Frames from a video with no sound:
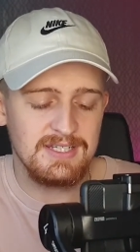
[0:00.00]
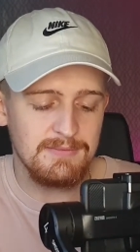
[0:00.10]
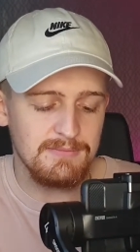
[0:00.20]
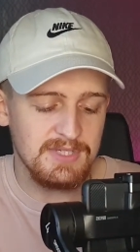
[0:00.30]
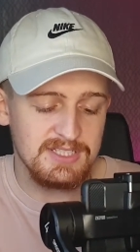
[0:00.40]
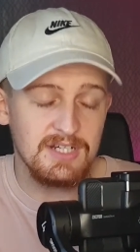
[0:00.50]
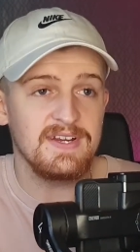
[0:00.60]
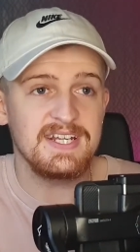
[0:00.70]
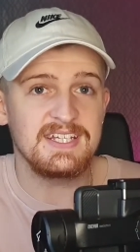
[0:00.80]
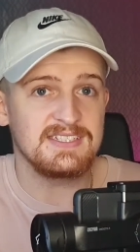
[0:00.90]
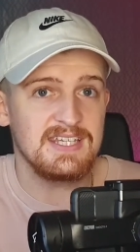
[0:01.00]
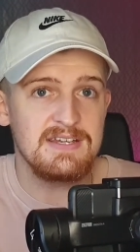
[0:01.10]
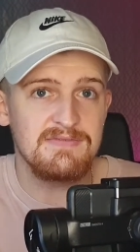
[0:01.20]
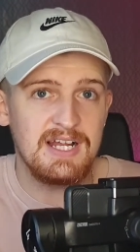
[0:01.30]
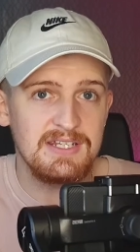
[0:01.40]
It's already
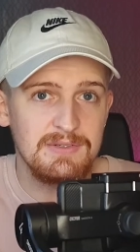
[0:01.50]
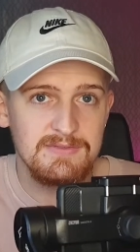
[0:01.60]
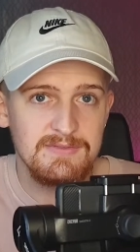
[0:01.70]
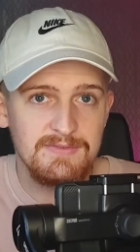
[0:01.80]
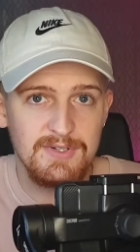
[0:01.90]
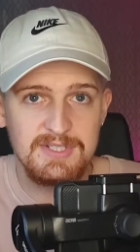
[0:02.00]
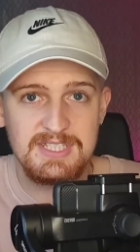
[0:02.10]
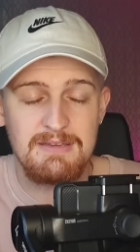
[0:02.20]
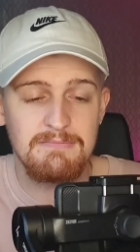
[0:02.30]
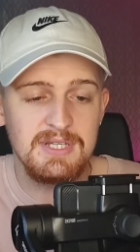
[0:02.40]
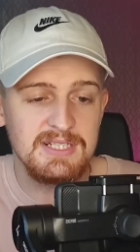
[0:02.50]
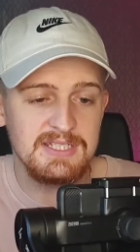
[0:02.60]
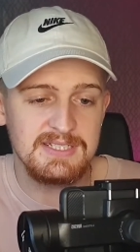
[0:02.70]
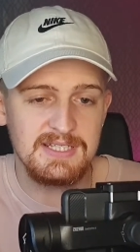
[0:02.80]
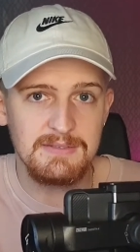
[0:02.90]
insane value for its
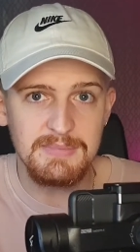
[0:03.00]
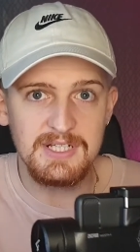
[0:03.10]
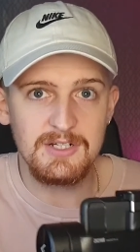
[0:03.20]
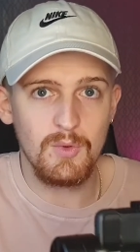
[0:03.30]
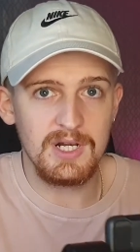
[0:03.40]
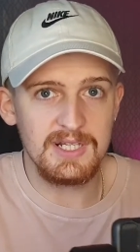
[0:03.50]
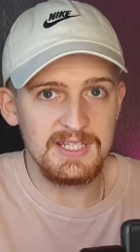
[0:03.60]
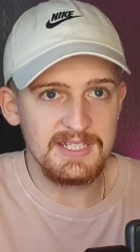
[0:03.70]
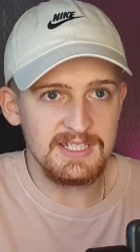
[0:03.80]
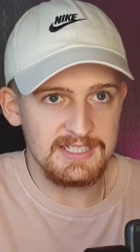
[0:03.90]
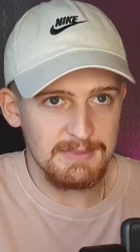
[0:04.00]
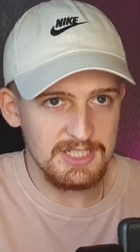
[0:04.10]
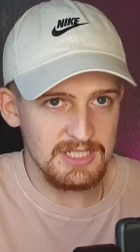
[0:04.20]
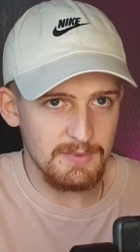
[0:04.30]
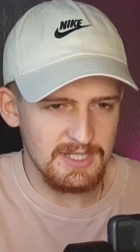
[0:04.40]
capabilities, and the build quality,
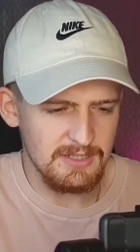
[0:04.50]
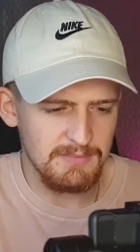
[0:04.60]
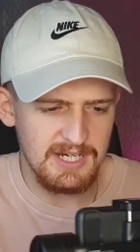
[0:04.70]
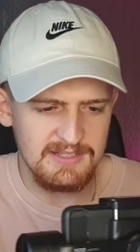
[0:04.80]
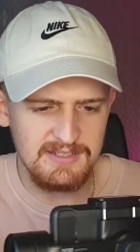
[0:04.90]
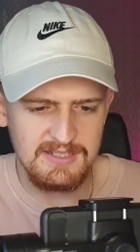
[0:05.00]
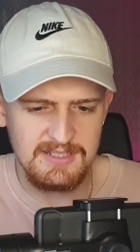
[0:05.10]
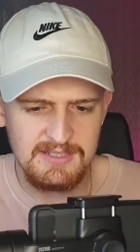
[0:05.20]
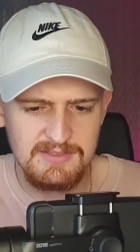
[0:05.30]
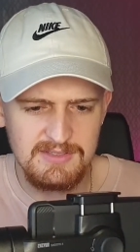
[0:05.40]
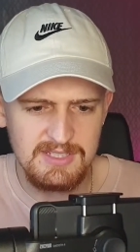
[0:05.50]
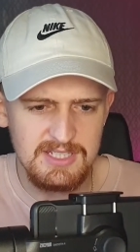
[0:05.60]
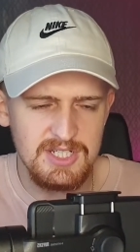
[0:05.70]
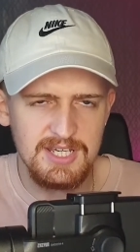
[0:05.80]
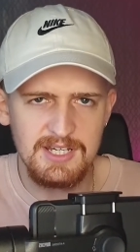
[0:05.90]
especially when you compare it to the
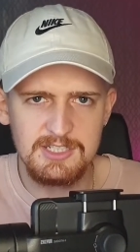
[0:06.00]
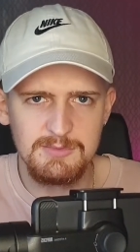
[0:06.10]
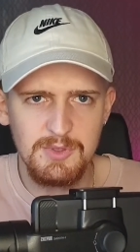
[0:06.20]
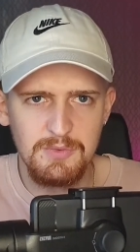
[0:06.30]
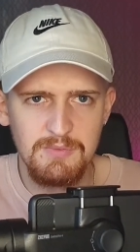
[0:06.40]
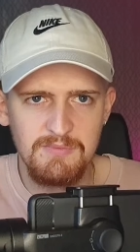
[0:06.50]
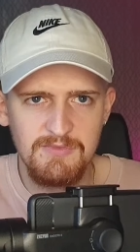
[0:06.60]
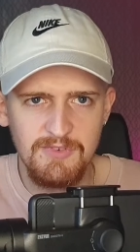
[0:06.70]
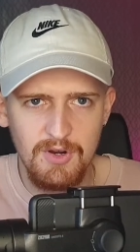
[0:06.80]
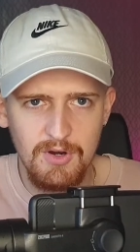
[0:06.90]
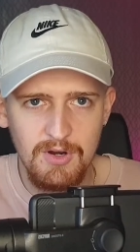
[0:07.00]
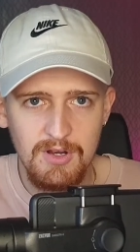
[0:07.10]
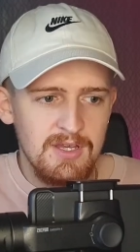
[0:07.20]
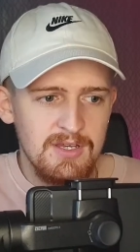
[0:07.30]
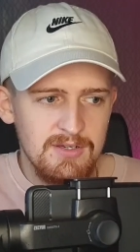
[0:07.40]
DJI Osmo 4,
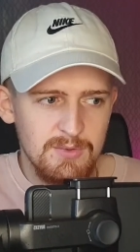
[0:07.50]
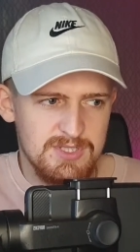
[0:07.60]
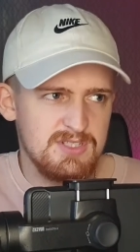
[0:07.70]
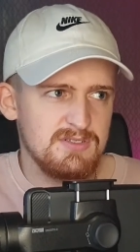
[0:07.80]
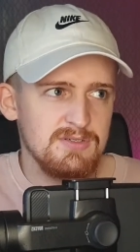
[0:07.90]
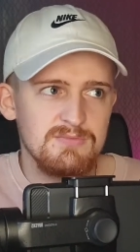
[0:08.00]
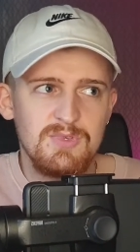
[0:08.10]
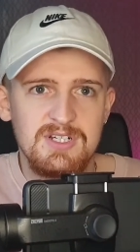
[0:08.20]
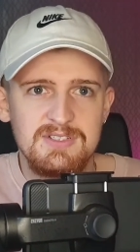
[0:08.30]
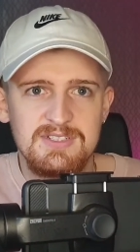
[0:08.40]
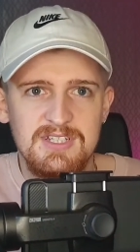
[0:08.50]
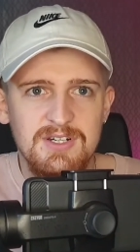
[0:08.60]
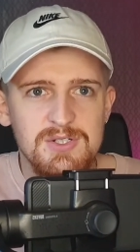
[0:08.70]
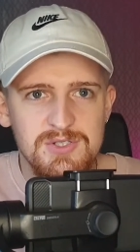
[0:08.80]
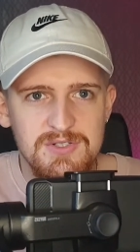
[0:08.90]
which was like
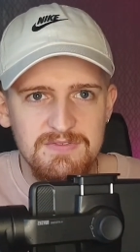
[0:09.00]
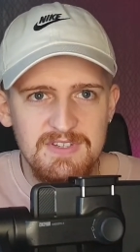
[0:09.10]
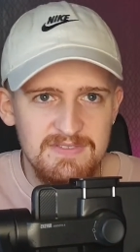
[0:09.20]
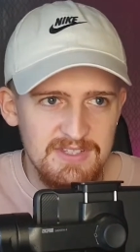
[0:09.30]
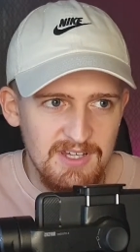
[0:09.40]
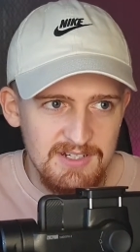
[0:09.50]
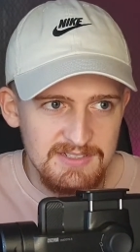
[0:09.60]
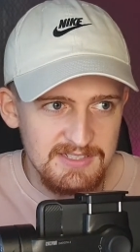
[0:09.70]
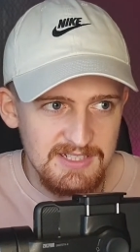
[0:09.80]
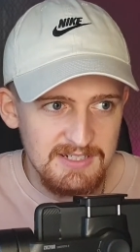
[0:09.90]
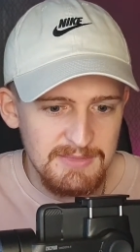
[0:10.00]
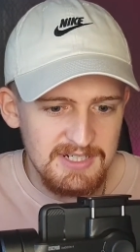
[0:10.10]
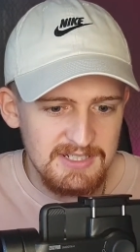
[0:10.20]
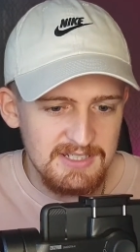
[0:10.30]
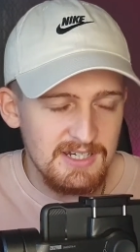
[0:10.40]
$150 in
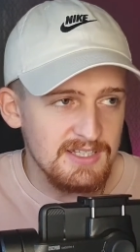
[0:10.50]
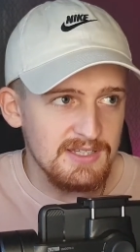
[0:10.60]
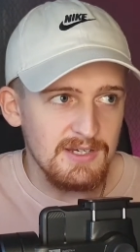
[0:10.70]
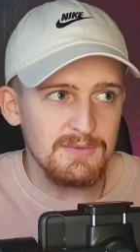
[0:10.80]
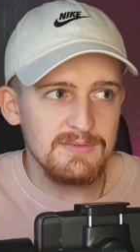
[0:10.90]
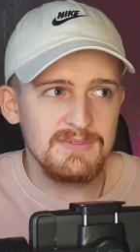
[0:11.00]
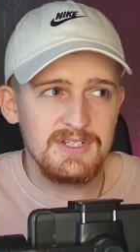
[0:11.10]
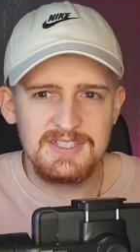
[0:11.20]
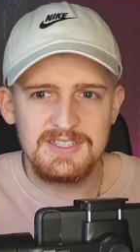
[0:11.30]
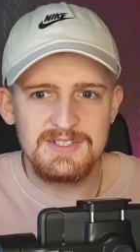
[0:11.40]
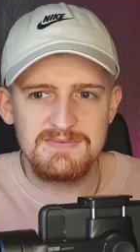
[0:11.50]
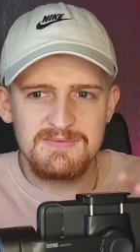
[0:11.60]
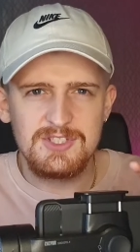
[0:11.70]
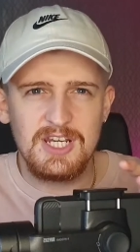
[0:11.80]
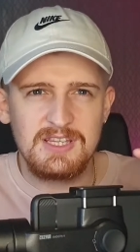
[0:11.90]
America. I need to
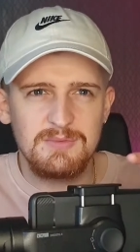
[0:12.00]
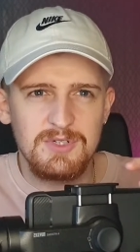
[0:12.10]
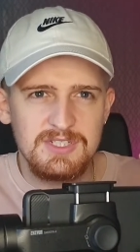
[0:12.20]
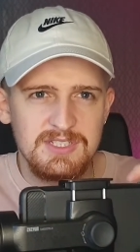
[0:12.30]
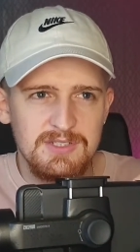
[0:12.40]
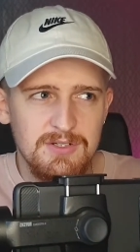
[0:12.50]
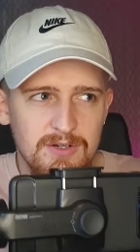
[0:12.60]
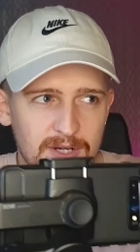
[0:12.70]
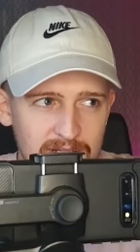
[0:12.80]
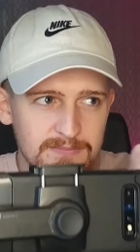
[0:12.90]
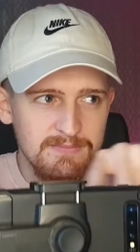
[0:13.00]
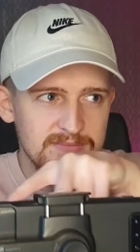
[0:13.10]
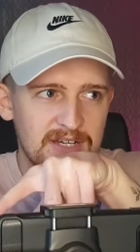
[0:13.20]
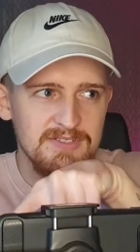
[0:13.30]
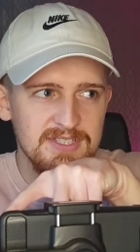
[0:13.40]
check the price in euro. I'll
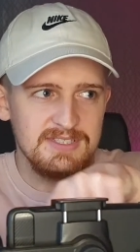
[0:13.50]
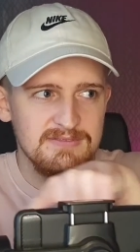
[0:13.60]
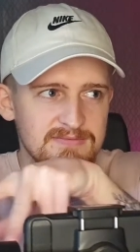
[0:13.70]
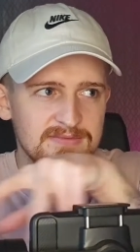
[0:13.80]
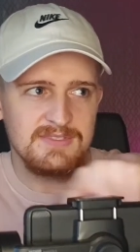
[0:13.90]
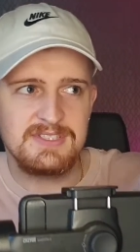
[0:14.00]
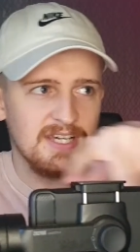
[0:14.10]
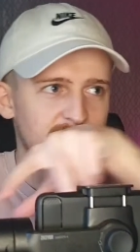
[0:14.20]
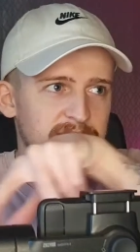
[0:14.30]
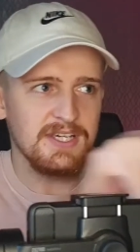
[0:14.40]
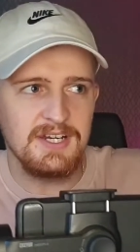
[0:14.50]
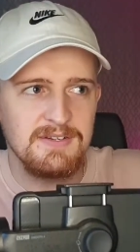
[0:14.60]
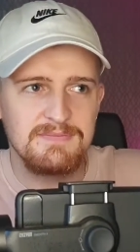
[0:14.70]
have it down here.